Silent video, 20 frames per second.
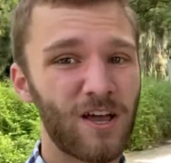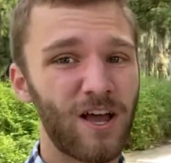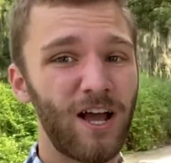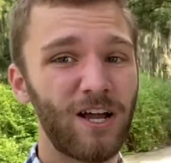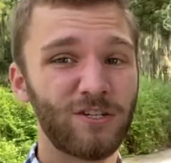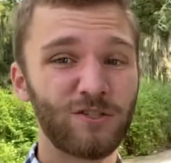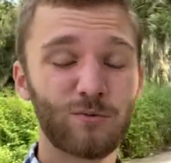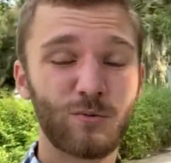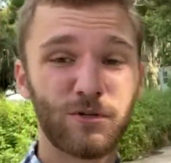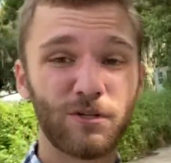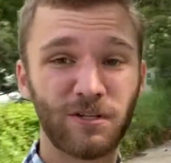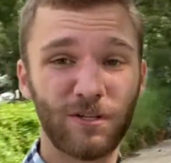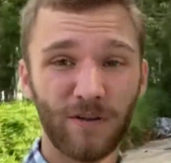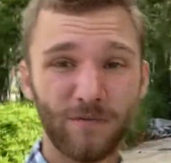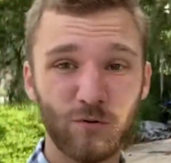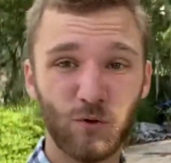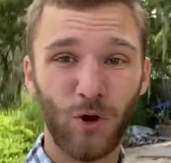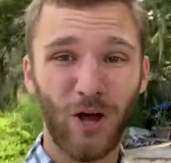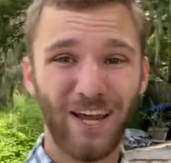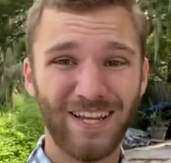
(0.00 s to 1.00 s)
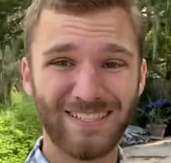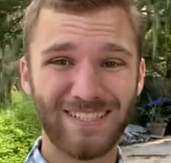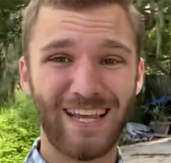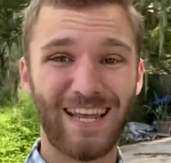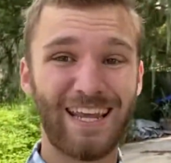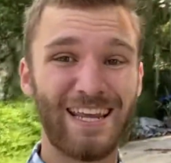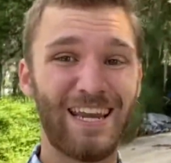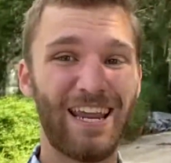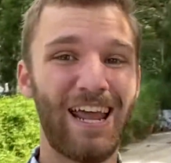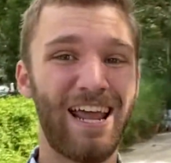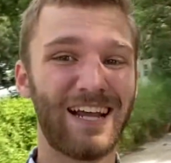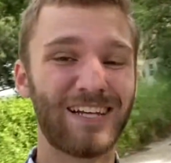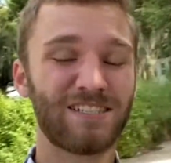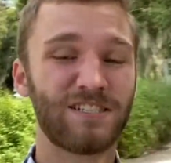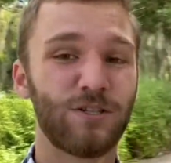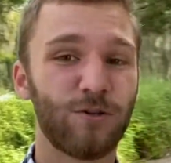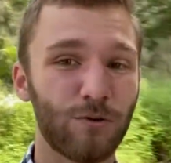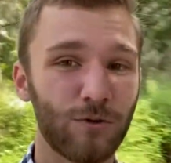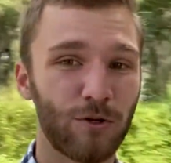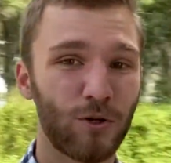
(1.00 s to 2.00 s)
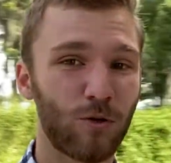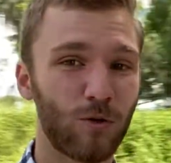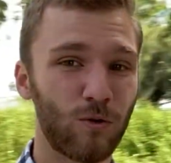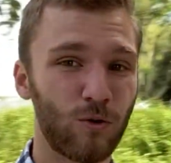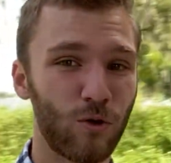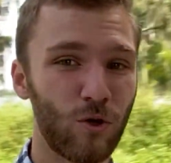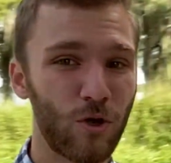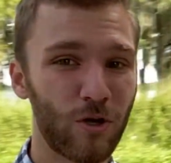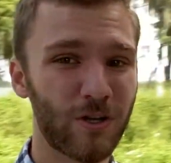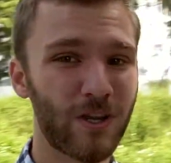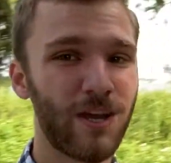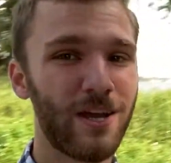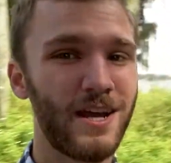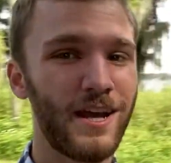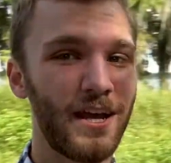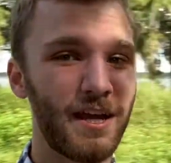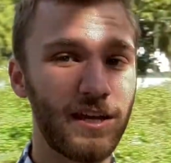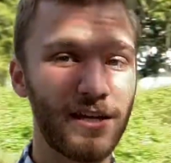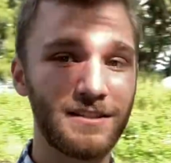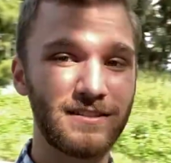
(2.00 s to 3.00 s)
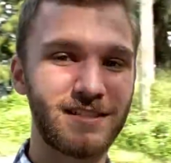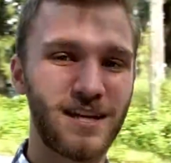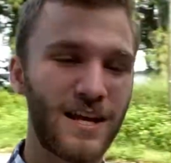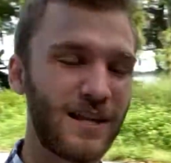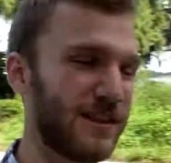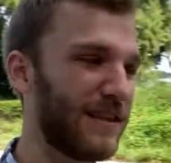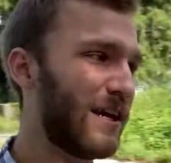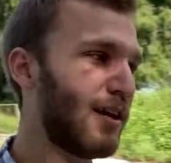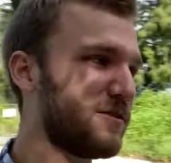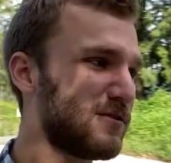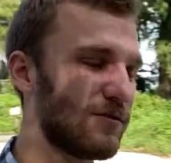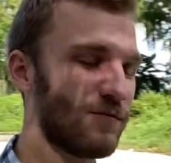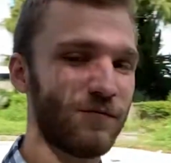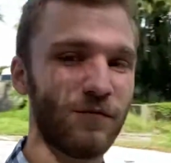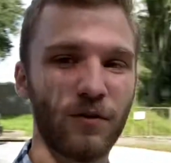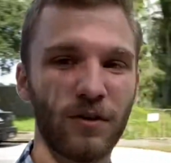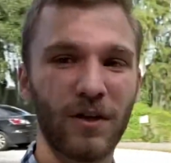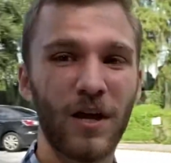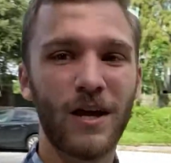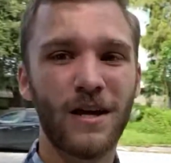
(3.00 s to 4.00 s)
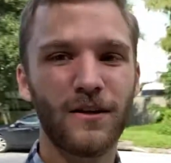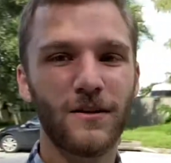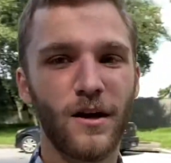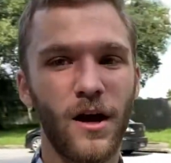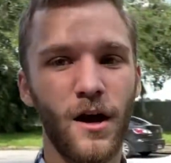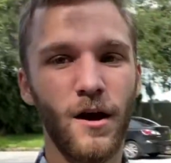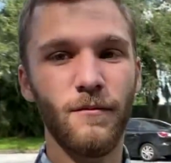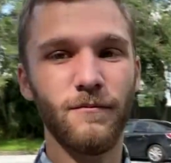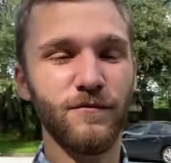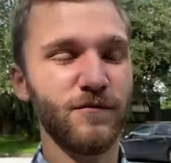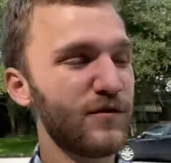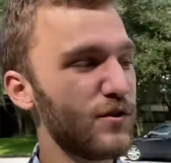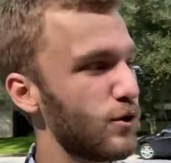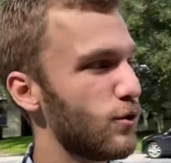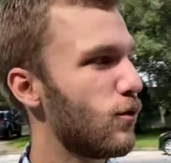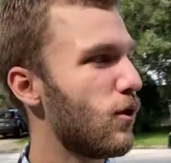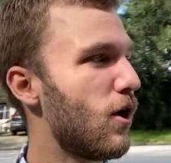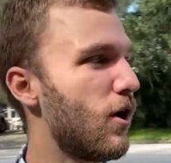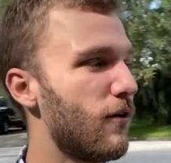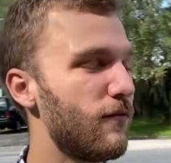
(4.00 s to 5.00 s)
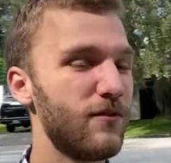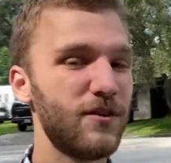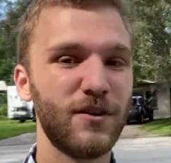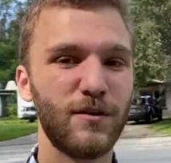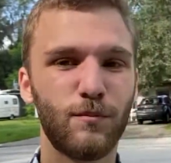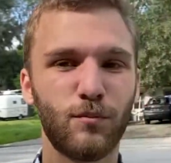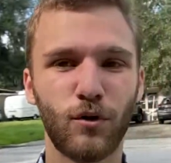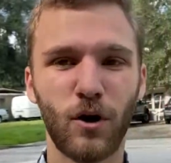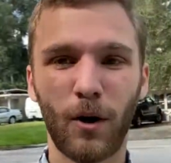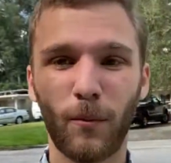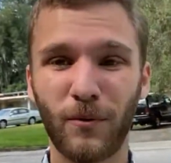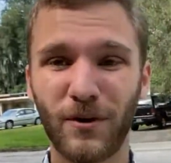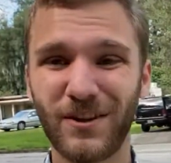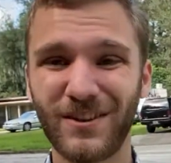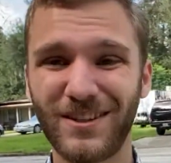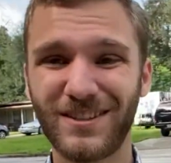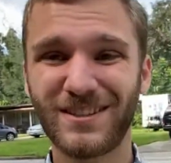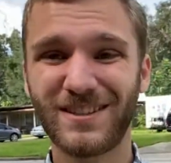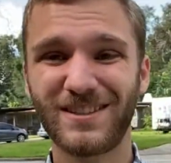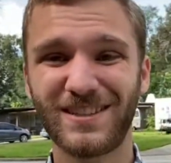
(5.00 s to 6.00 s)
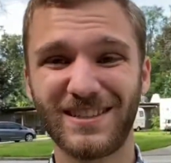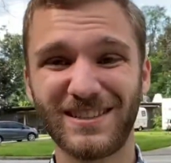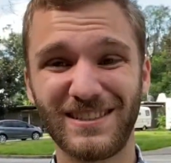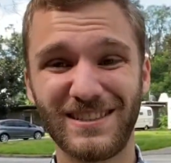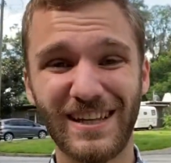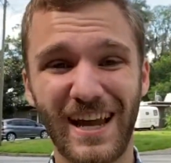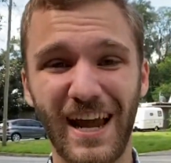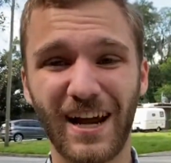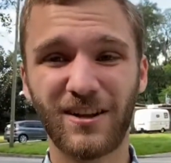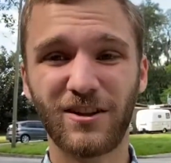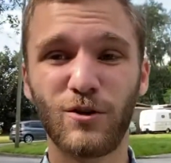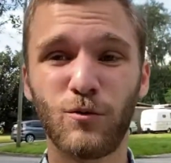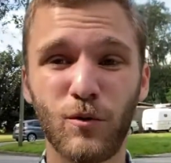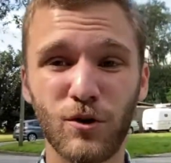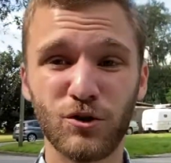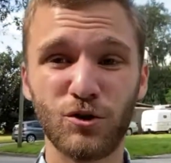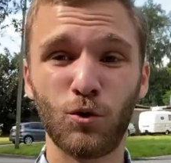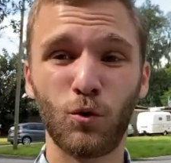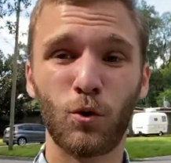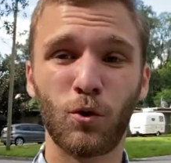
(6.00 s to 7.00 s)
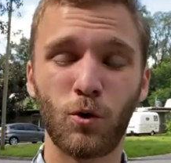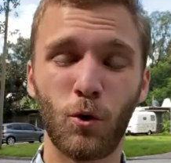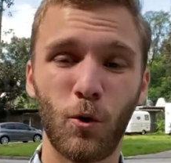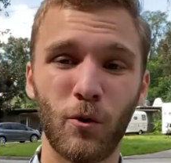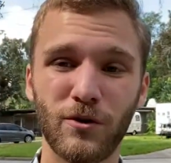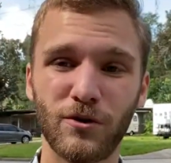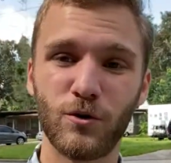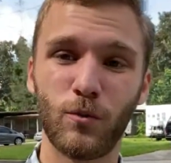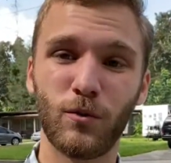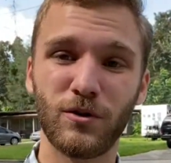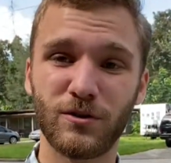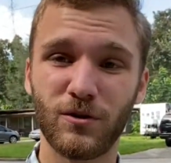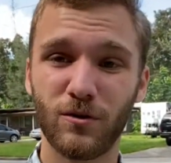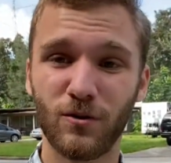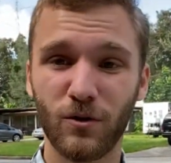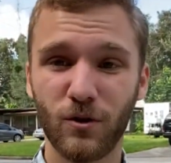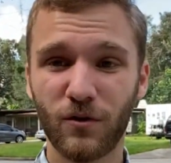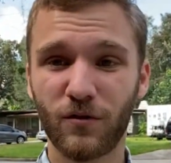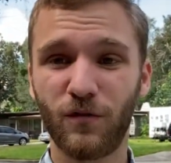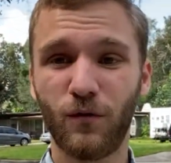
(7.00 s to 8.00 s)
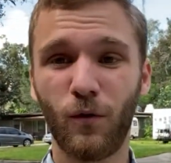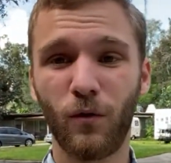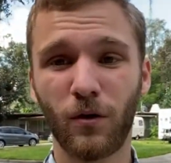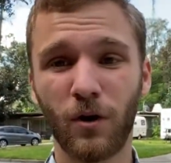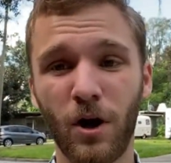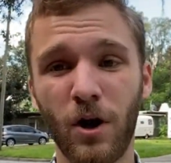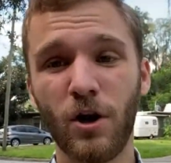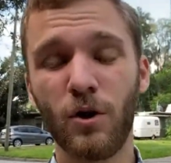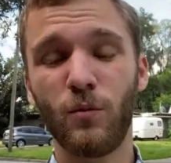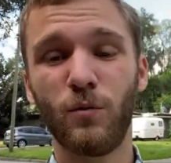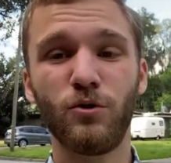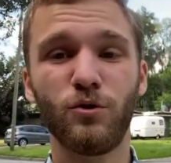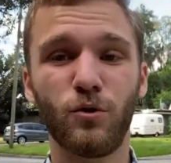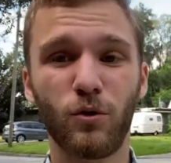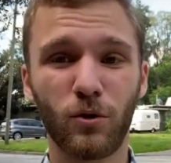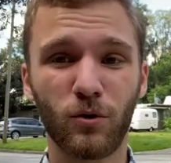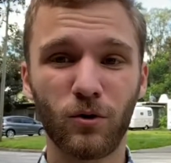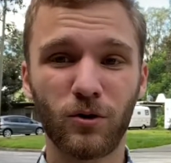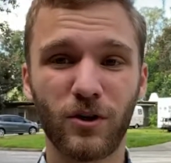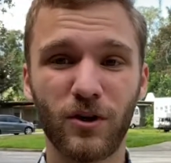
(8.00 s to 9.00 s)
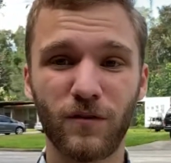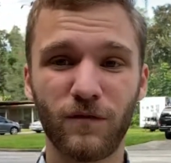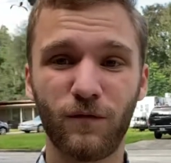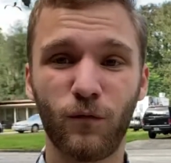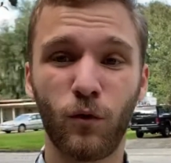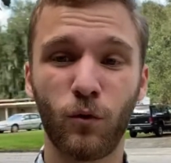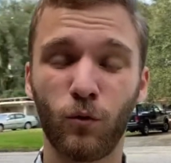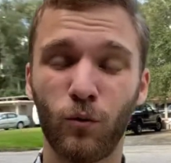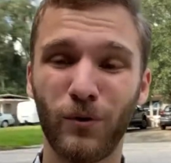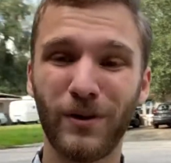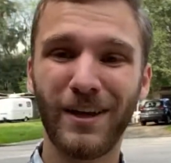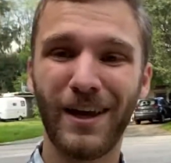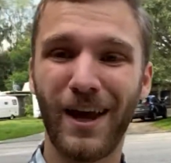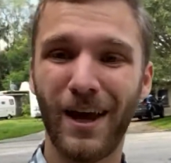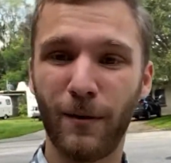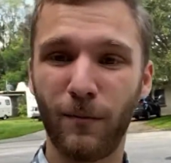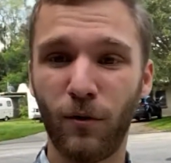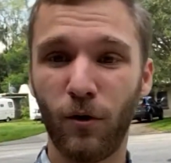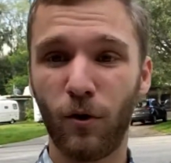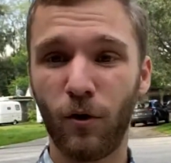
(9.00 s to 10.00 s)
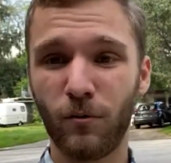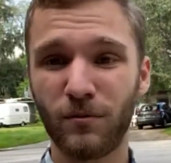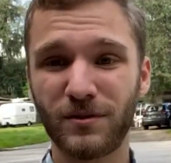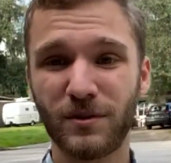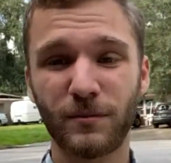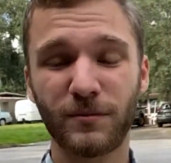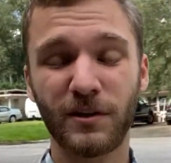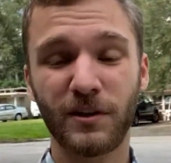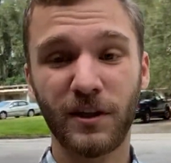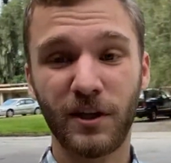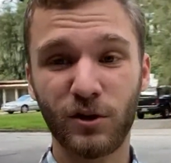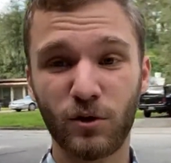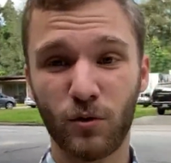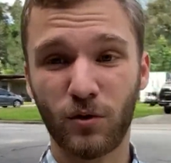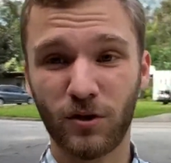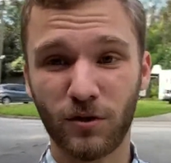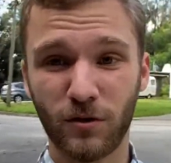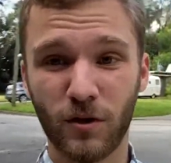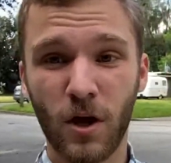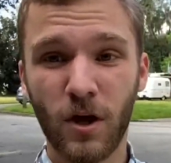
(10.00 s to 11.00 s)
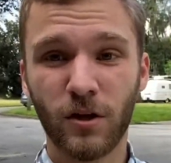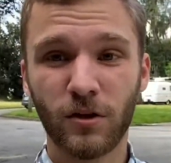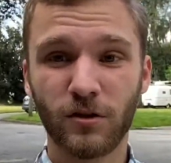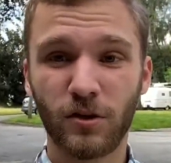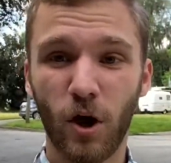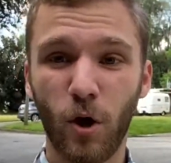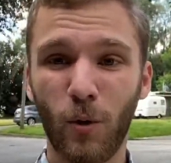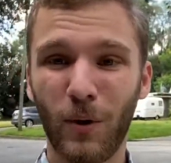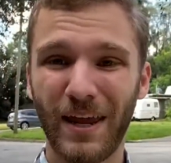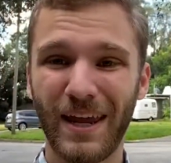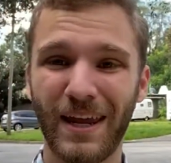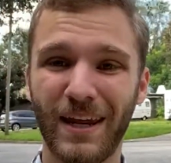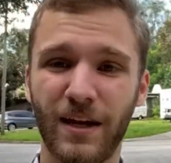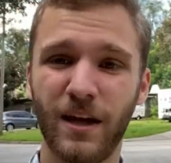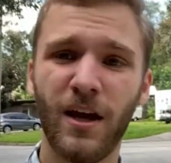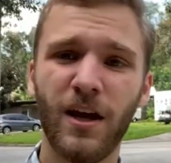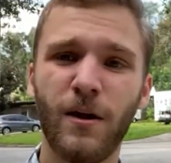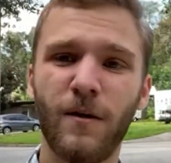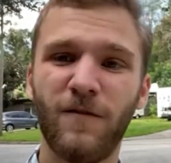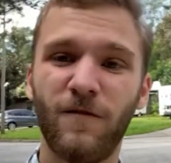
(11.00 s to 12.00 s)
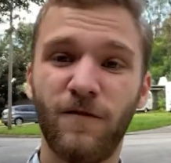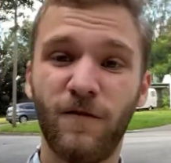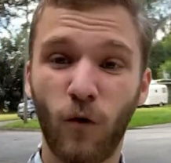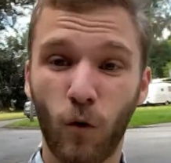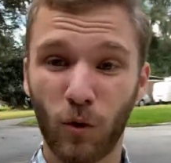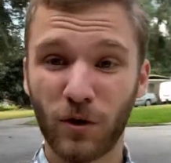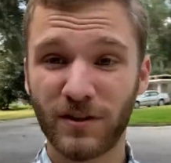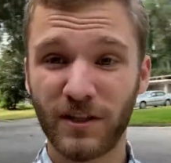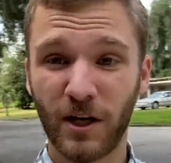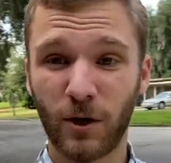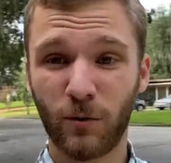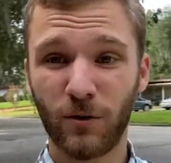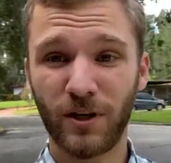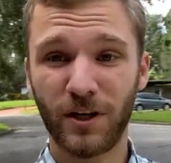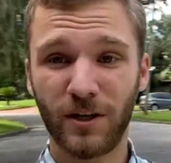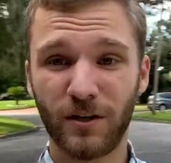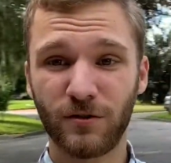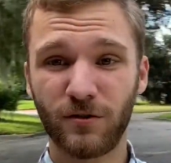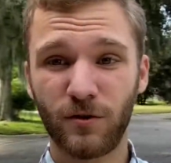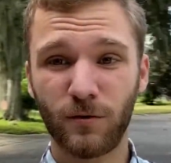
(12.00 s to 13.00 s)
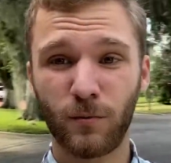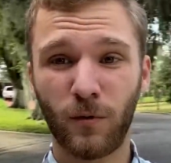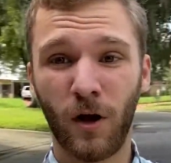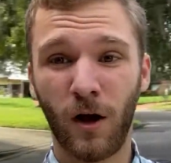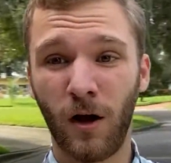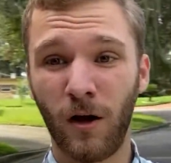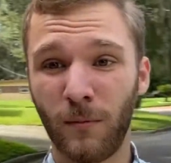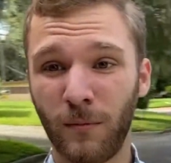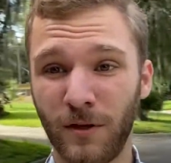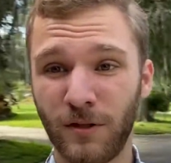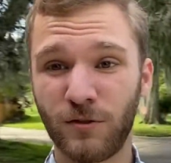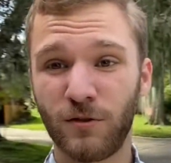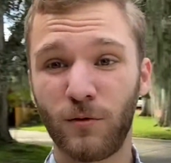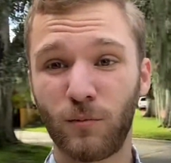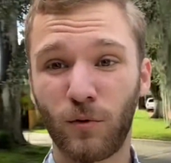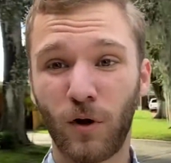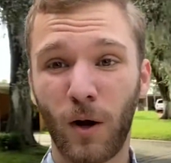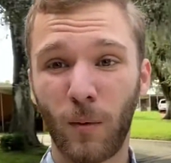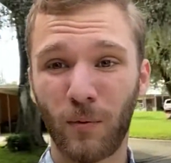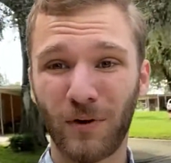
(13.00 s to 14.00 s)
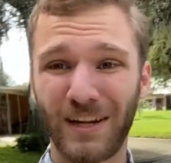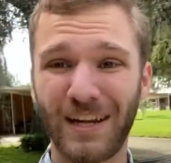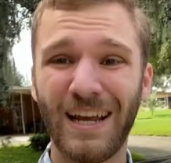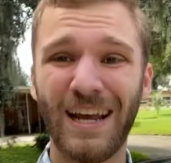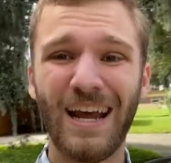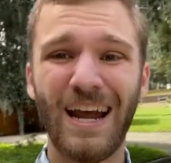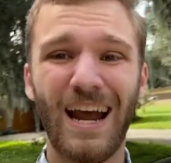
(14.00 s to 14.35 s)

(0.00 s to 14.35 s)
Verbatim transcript: I just wanted to give you guys an exterior look, a 10,000 foot um, view of the property. This is exactly what you're going to want to look for when you are looking for rehab home, something that you can go in force equity into the, um, into the property.